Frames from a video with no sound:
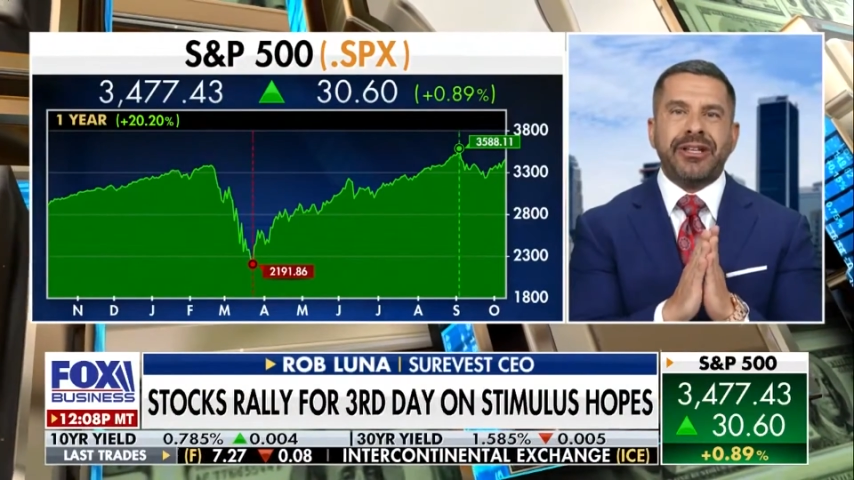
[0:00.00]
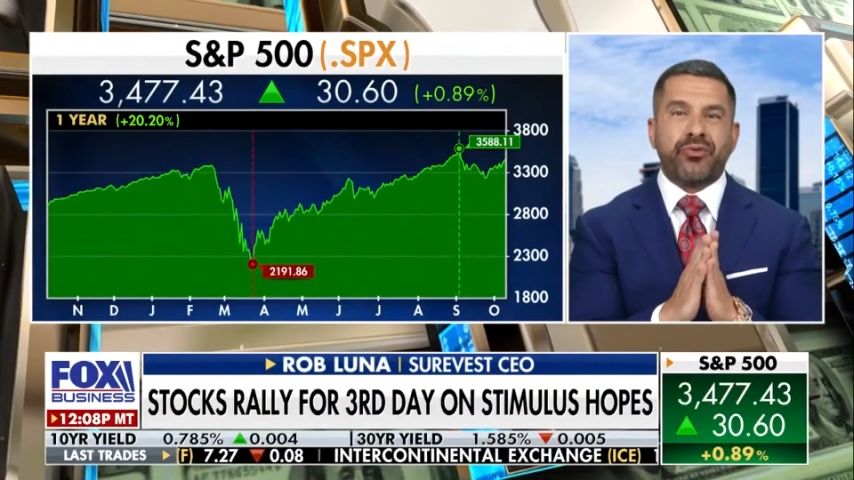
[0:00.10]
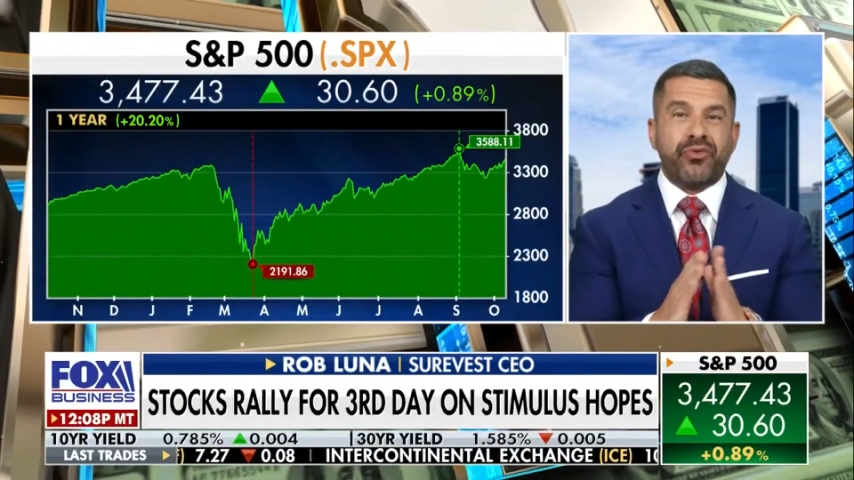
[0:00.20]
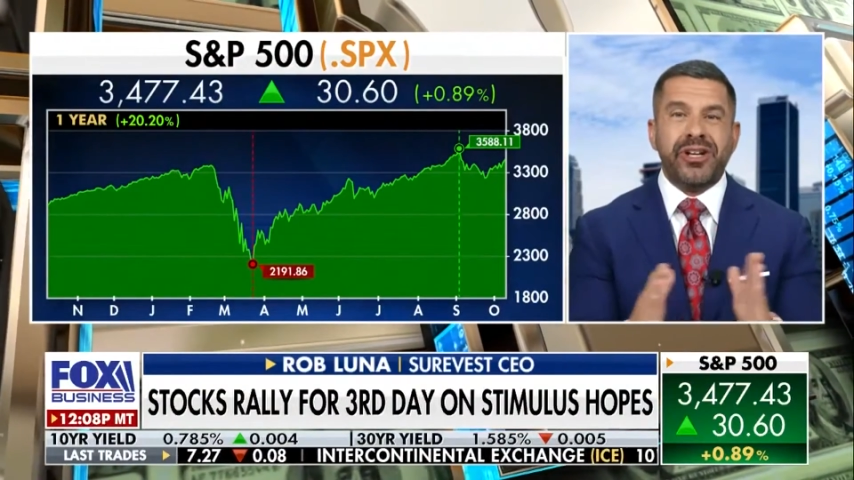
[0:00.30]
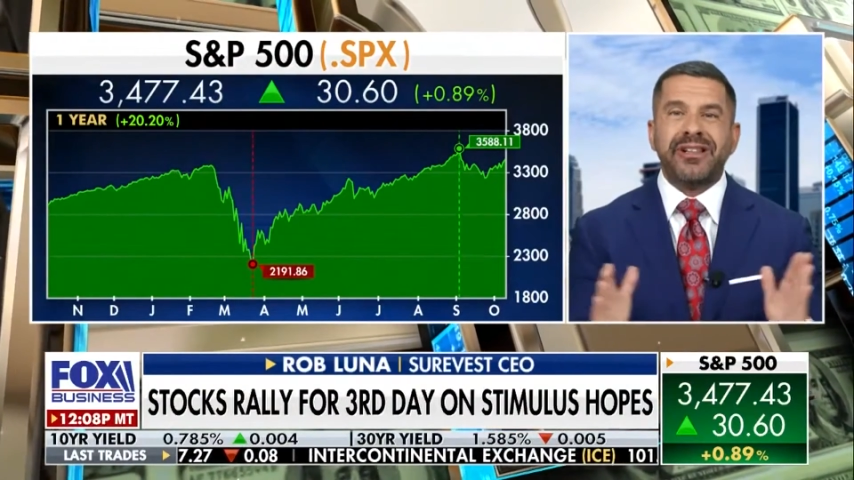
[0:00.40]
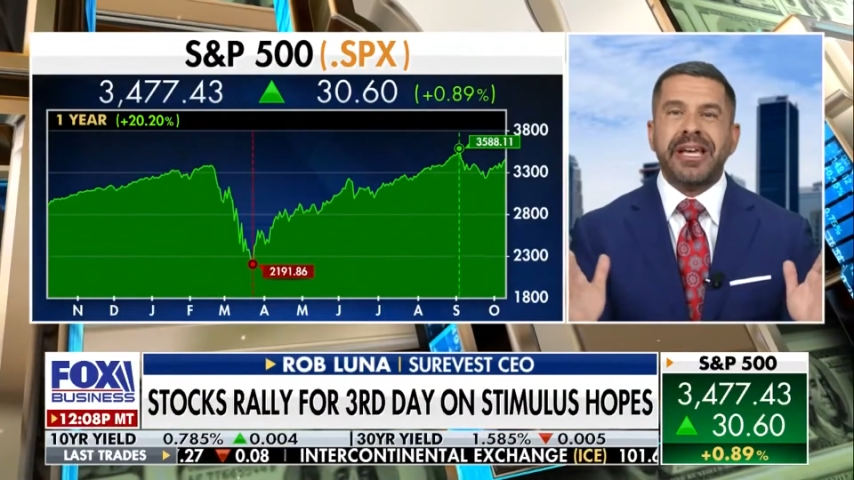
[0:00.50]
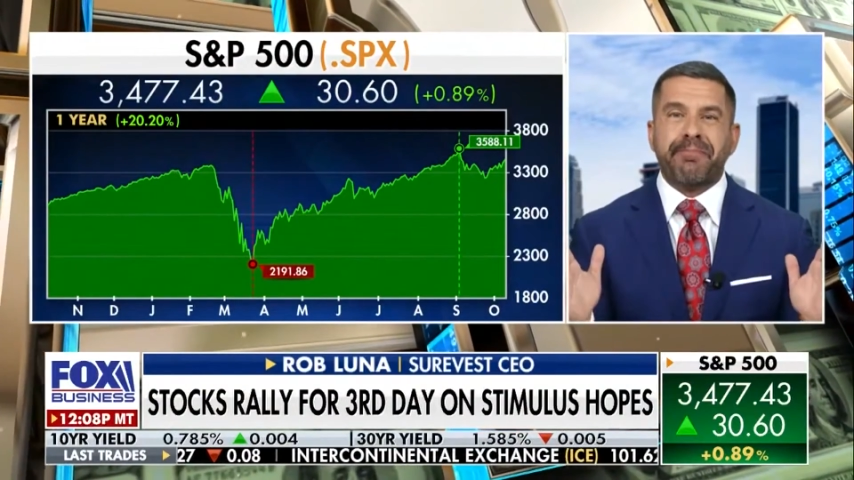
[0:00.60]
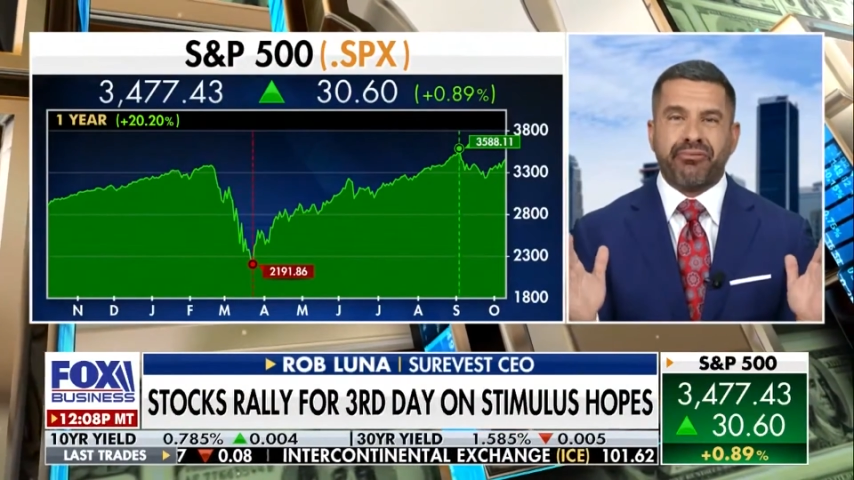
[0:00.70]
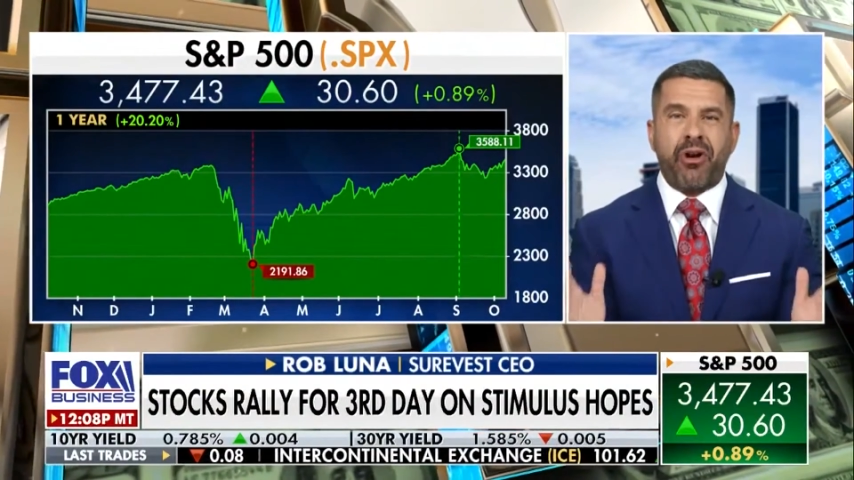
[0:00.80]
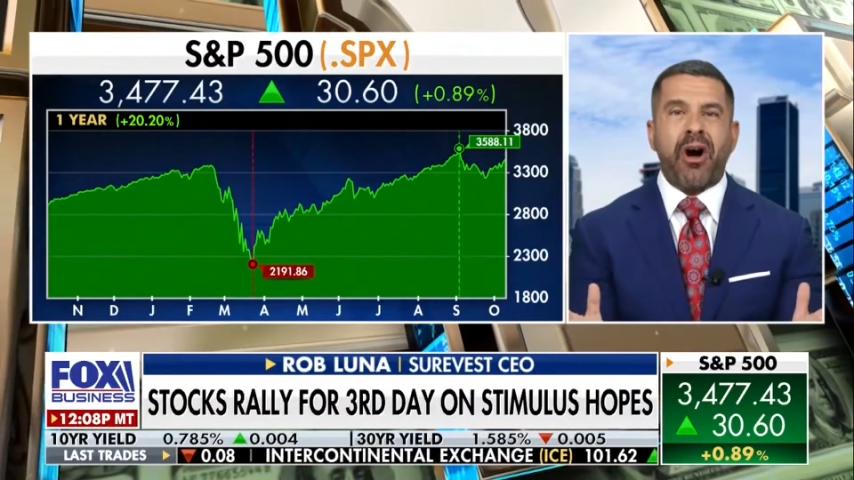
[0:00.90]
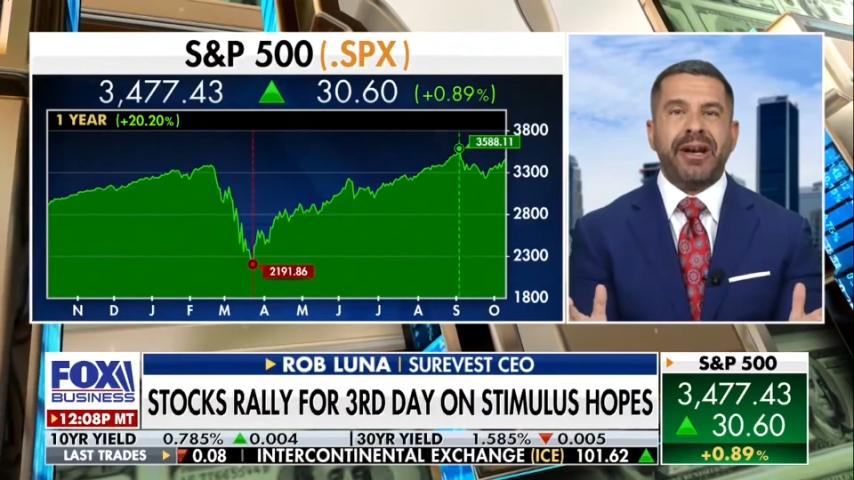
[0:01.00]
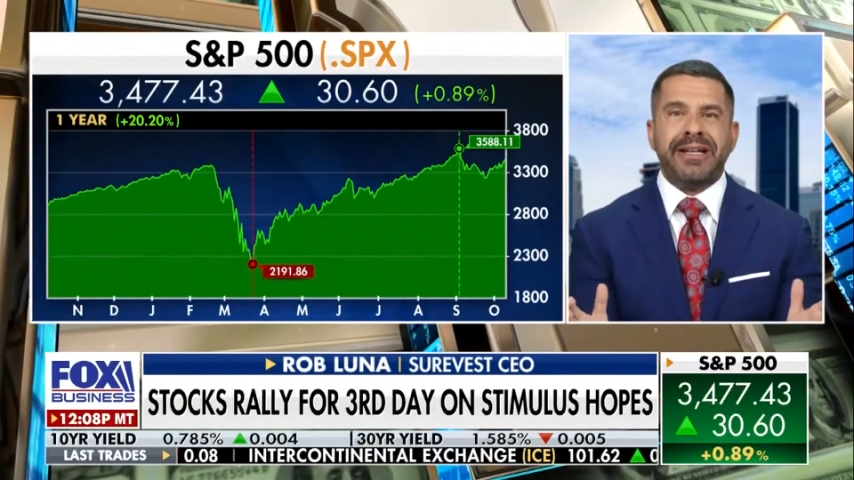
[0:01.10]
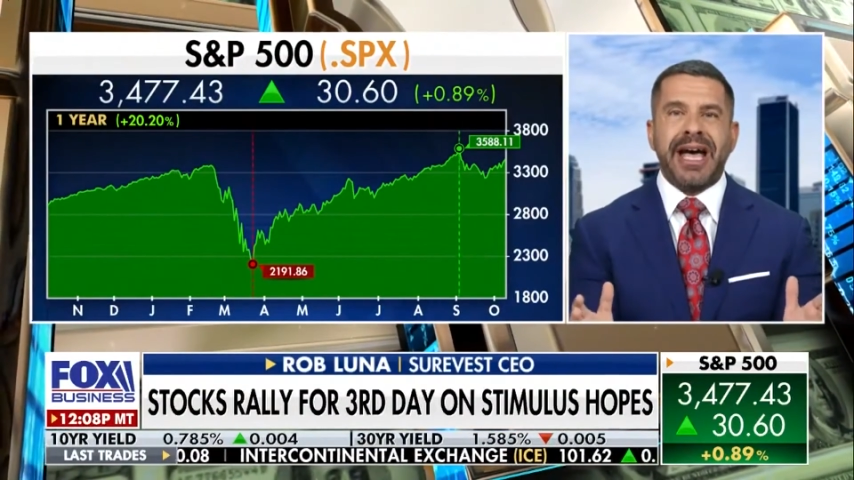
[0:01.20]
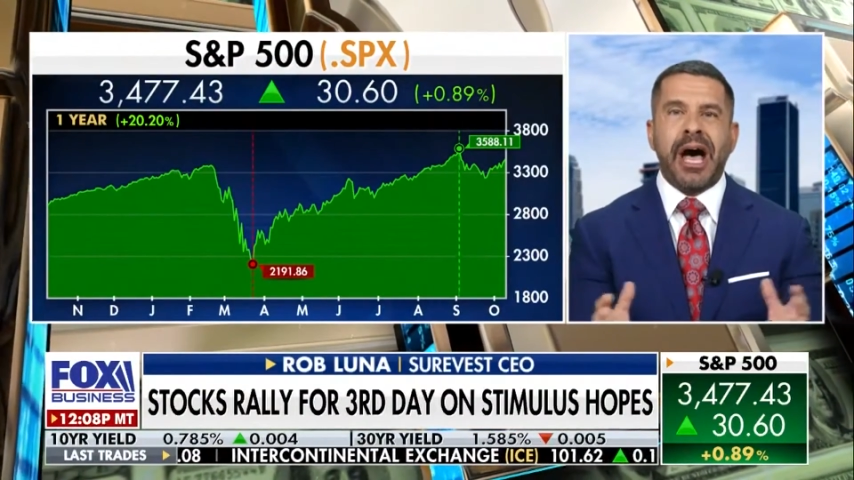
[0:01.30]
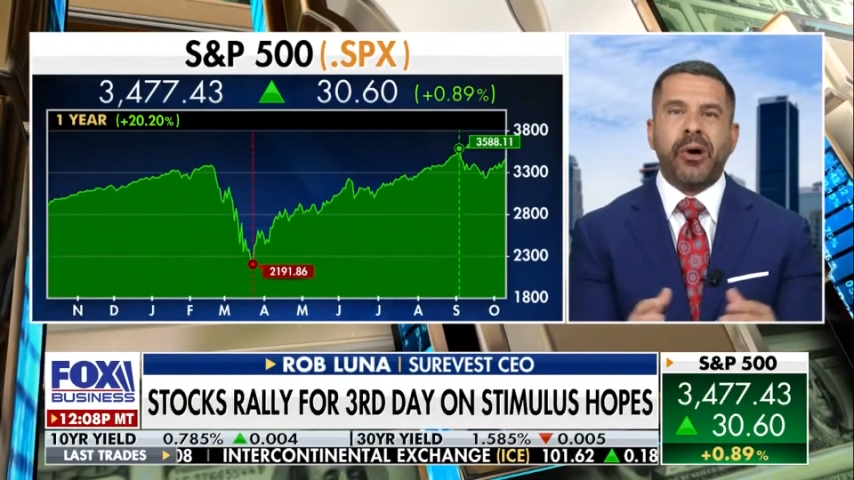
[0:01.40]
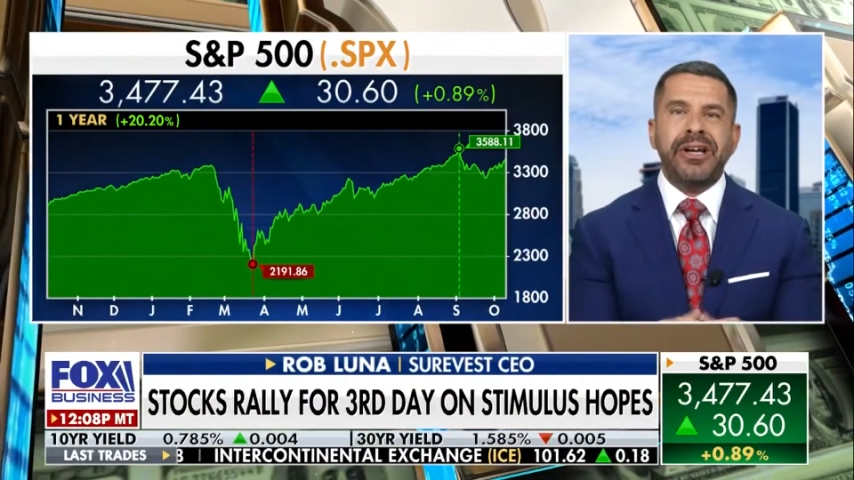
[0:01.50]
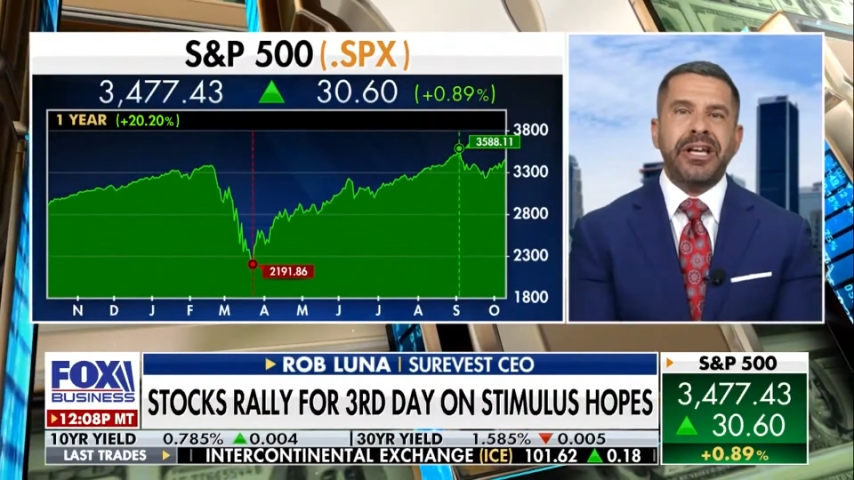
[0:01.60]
really broadened out.